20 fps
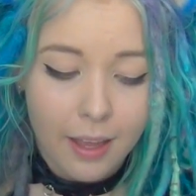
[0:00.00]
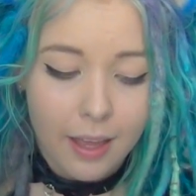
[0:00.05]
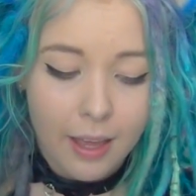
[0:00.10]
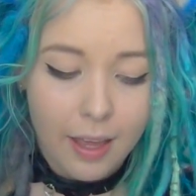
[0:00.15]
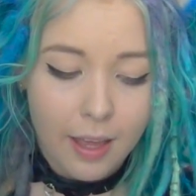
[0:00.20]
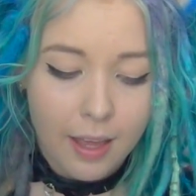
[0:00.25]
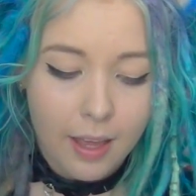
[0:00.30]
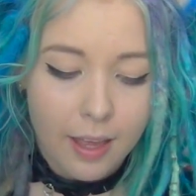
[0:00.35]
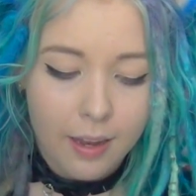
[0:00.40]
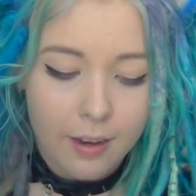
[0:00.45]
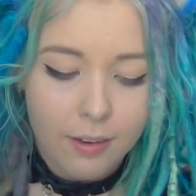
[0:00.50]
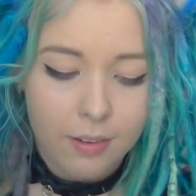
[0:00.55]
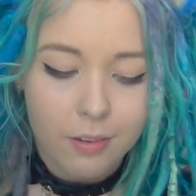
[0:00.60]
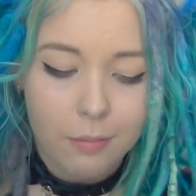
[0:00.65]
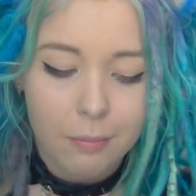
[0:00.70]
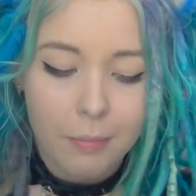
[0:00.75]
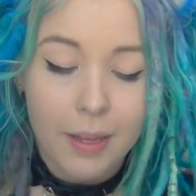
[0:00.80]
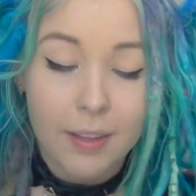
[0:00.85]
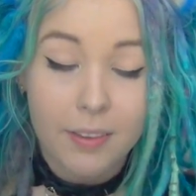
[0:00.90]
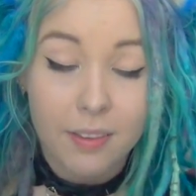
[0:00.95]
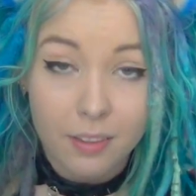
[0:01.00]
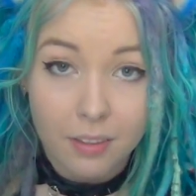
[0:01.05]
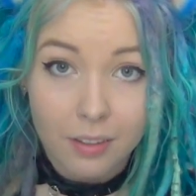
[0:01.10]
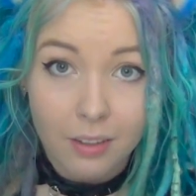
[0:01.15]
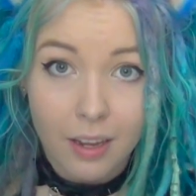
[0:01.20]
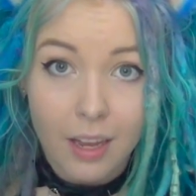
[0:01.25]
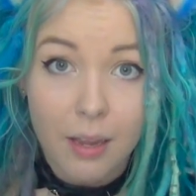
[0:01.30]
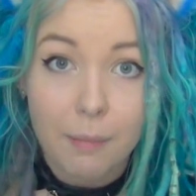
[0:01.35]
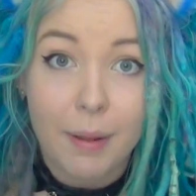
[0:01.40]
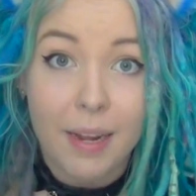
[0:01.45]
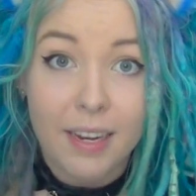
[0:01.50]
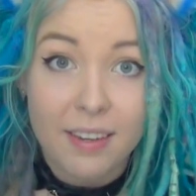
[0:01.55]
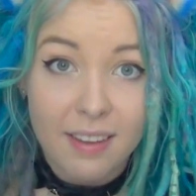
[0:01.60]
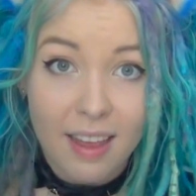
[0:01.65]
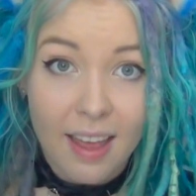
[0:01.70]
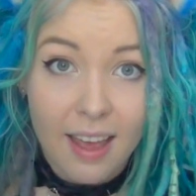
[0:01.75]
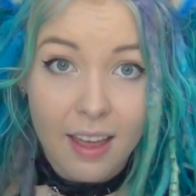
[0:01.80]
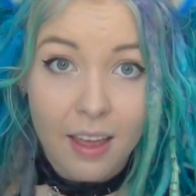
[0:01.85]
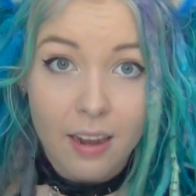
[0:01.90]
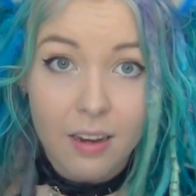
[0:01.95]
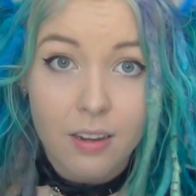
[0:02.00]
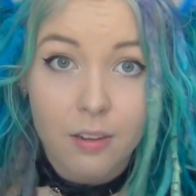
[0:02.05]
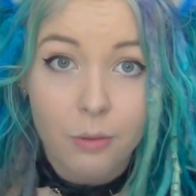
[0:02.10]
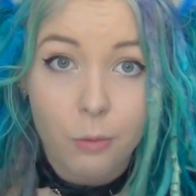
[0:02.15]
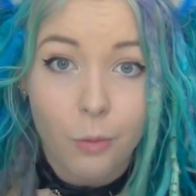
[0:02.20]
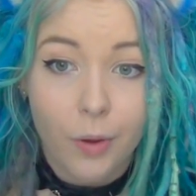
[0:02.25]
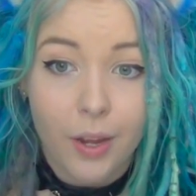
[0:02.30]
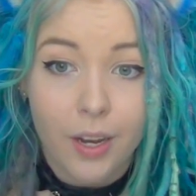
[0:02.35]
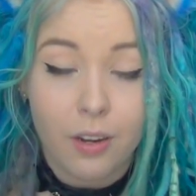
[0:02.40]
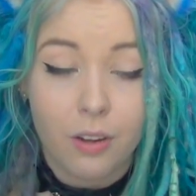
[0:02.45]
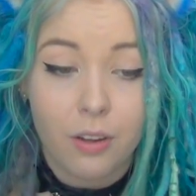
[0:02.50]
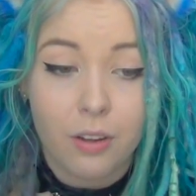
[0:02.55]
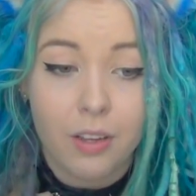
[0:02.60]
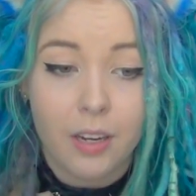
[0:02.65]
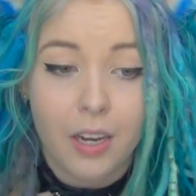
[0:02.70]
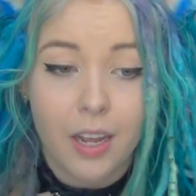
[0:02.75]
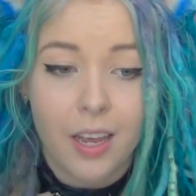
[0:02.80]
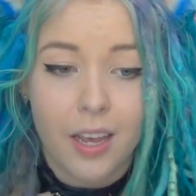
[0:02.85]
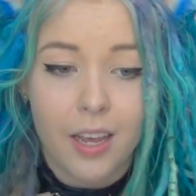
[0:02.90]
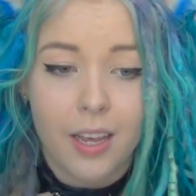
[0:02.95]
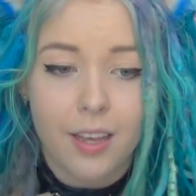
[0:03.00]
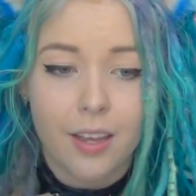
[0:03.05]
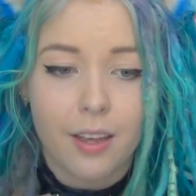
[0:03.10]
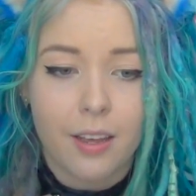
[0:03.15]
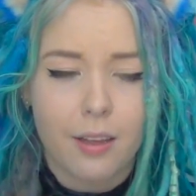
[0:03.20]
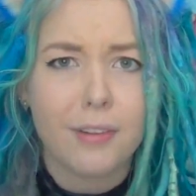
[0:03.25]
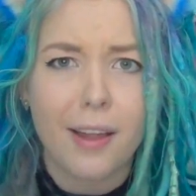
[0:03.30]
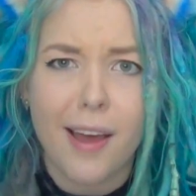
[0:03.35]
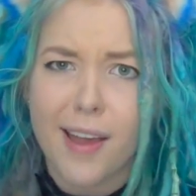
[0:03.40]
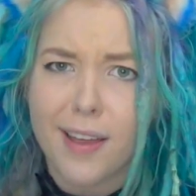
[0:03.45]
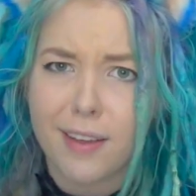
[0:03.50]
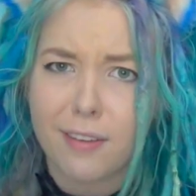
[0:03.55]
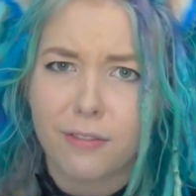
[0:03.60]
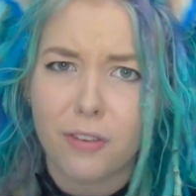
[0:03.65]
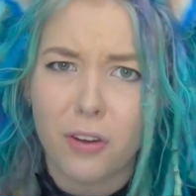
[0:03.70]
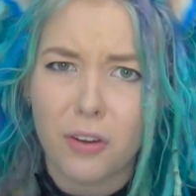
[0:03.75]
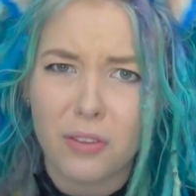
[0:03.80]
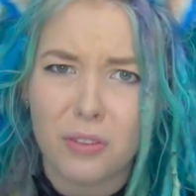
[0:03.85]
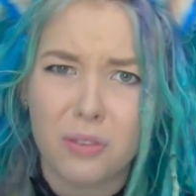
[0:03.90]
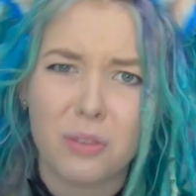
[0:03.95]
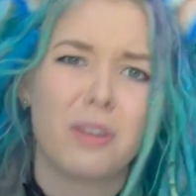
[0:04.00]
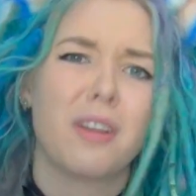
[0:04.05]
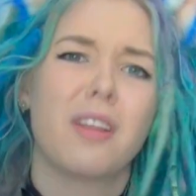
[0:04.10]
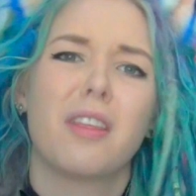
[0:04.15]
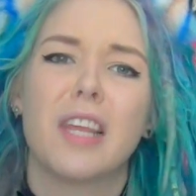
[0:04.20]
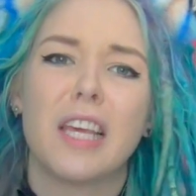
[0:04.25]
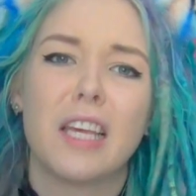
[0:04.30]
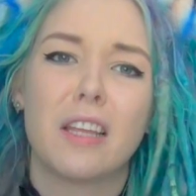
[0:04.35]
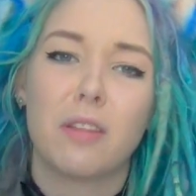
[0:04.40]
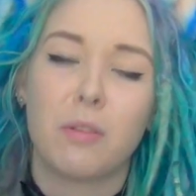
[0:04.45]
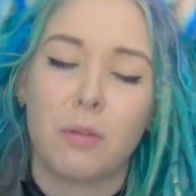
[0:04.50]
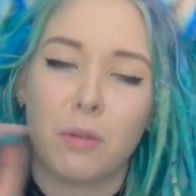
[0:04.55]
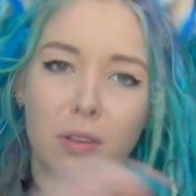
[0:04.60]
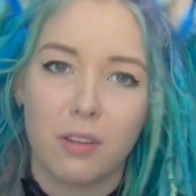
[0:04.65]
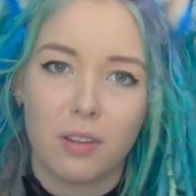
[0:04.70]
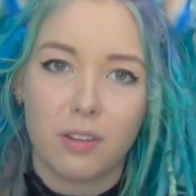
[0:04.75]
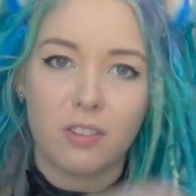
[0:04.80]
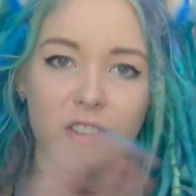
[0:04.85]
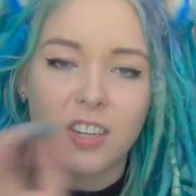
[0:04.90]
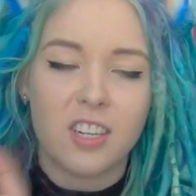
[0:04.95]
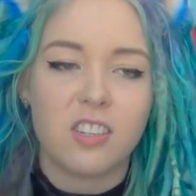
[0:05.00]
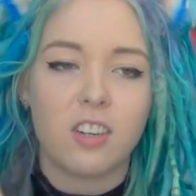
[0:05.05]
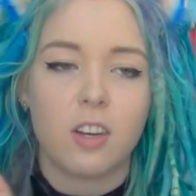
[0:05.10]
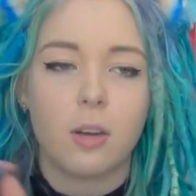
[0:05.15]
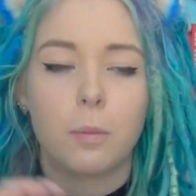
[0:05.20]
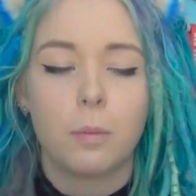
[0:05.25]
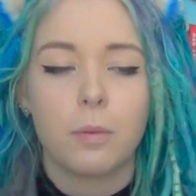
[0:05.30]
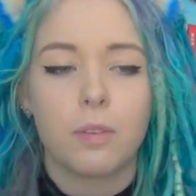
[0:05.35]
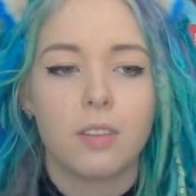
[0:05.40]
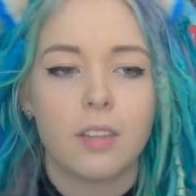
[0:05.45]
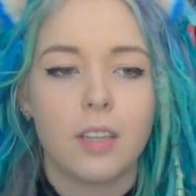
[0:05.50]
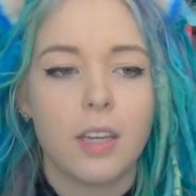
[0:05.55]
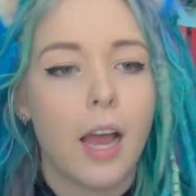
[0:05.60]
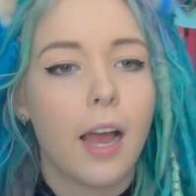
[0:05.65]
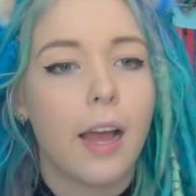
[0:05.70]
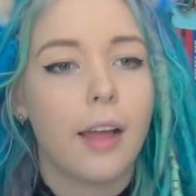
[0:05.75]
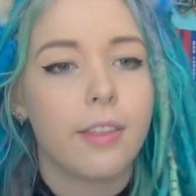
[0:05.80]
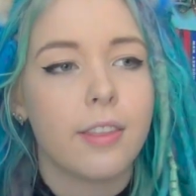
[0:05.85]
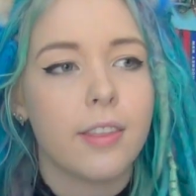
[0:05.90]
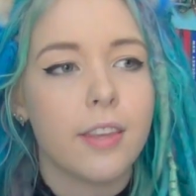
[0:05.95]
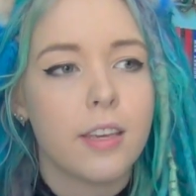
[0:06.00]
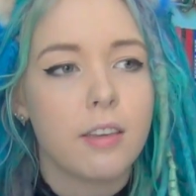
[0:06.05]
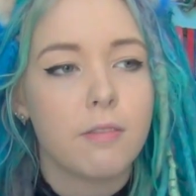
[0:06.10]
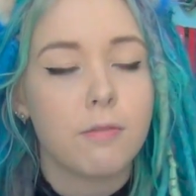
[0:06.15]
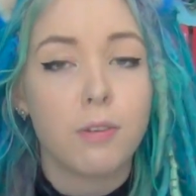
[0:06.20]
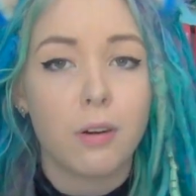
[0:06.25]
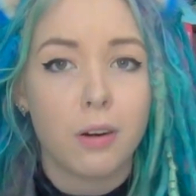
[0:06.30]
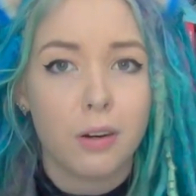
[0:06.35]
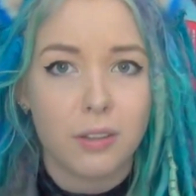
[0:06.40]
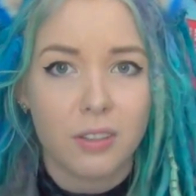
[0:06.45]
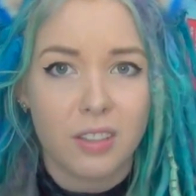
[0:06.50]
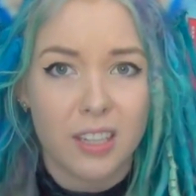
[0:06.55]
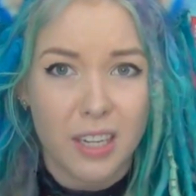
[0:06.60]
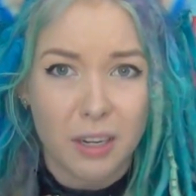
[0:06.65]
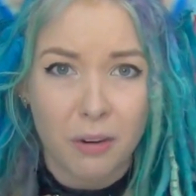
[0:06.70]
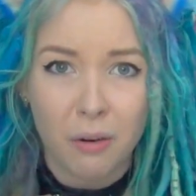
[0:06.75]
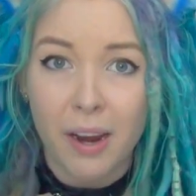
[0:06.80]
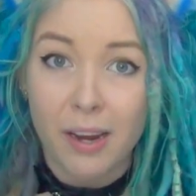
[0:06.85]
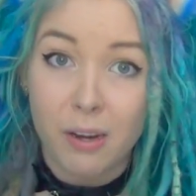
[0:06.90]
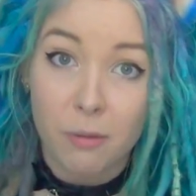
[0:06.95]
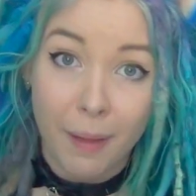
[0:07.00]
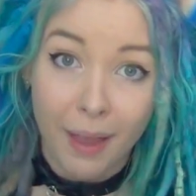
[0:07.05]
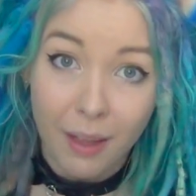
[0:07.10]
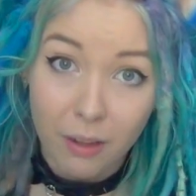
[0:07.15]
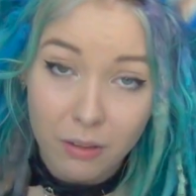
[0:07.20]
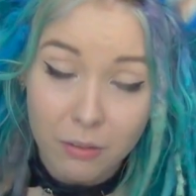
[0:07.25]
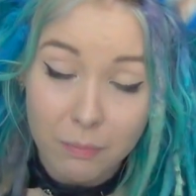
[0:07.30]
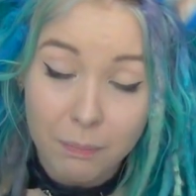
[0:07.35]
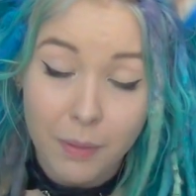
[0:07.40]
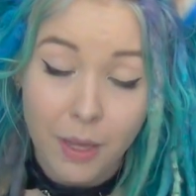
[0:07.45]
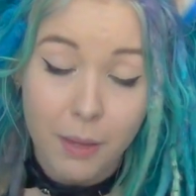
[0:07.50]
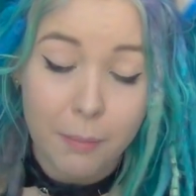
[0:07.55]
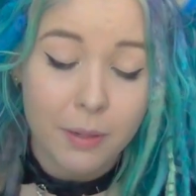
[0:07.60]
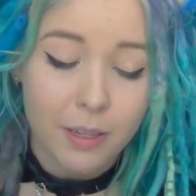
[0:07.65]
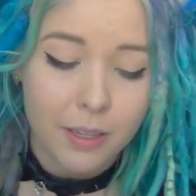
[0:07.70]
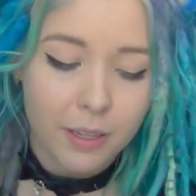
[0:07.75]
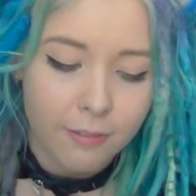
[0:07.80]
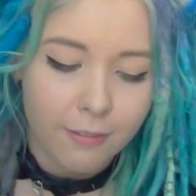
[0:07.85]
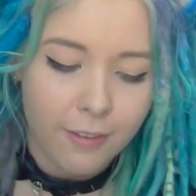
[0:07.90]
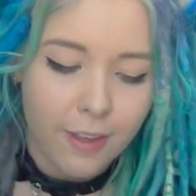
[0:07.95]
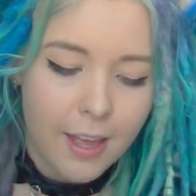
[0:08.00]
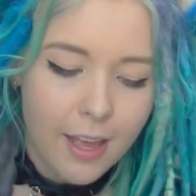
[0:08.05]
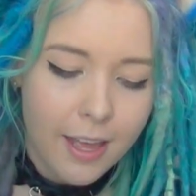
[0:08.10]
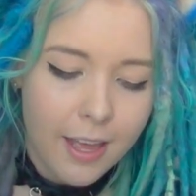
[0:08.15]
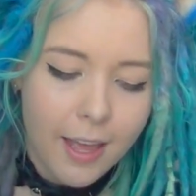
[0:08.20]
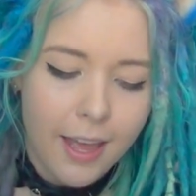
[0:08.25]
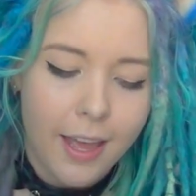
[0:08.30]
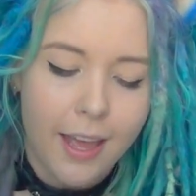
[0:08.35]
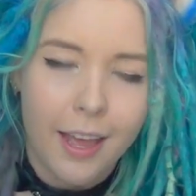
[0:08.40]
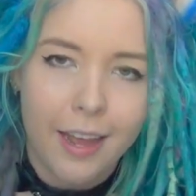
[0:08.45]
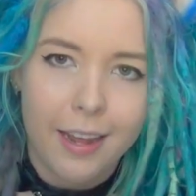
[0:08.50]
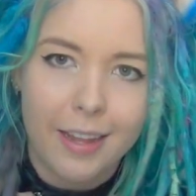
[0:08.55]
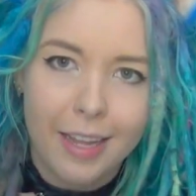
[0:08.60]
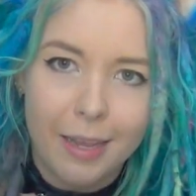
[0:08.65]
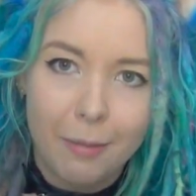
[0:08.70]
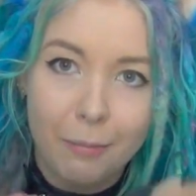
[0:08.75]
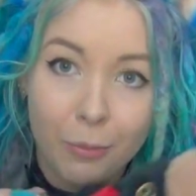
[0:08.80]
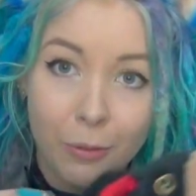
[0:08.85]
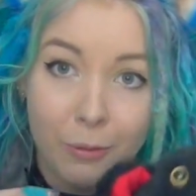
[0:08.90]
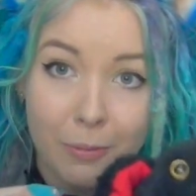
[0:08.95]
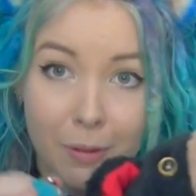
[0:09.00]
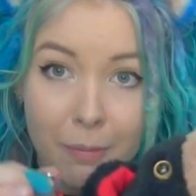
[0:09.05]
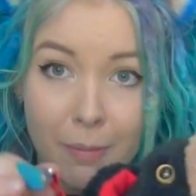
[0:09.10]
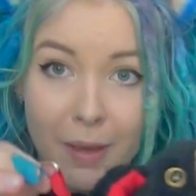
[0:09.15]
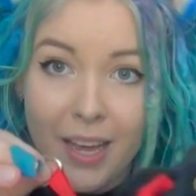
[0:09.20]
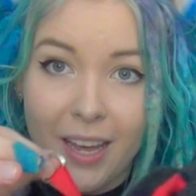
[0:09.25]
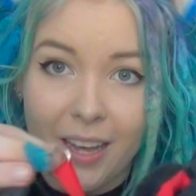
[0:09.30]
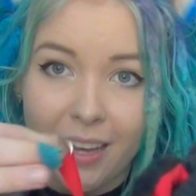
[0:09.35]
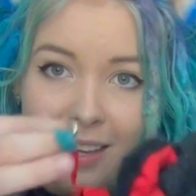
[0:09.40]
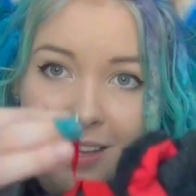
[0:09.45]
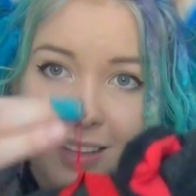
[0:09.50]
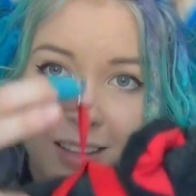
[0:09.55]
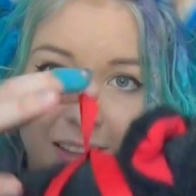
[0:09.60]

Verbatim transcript: And my sister and my dad went on a flying fox sort of thing through the treetops at the forest near Cradle Mountain, I believe and they brought me back